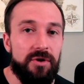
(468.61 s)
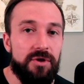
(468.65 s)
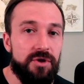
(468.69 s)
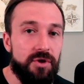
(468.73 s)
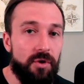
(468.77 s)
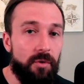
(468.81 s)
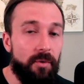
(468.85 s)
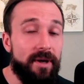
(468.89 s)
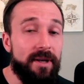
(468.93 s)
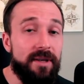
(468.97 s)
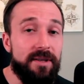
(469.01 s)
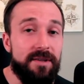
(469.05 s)

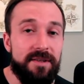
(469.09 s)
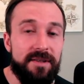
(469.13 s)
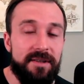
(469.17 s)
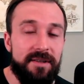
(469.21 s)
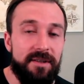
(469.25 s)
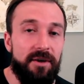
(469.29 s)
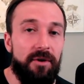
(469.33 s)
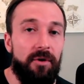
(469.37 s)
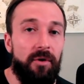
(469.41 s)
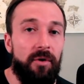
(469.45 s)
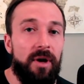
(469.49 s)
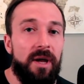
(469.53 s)
So it is
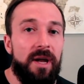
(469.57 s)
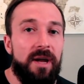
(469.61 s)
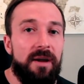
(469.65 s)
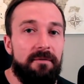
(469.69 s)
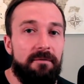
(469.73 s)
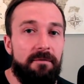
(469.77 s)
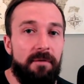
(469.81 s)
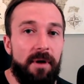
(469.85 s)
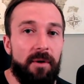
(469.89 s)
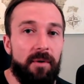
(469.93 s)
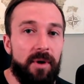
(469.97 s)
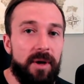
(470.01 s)
still
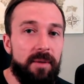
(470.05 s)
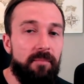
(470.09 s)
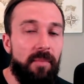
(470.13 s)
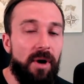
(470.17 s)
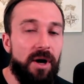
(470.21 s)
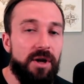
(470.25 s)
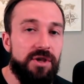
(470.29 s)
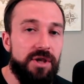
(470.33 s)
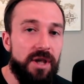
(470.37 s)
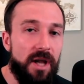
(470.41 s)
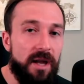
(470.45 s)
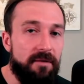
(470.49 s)
very
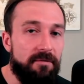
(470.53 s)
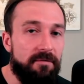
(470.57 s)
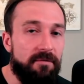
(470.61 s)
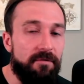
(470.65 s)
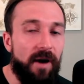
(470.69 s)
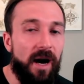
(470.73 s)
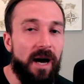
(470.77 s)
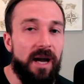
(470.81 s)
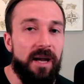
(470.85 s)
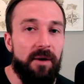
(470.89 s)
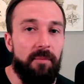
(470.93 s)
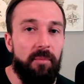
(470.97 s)
much a
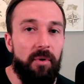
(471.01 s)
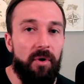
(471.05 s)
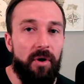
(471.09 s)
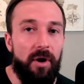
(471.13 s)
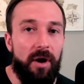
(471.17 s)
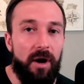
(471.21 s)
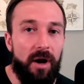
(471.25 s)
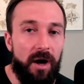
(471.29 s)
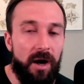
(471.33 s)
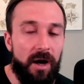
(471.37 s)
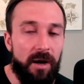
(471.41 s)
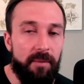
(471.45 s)
viable
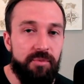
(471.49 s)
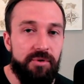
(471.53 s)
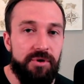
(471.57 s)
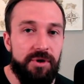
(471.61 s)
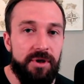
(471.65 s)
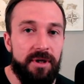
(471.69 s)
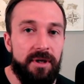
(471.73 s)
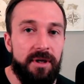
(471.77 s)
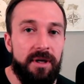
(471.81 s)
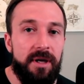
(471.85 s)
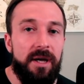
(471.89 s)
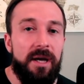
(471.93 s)

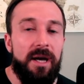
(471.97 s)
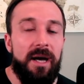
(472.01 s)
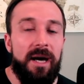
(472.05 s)
option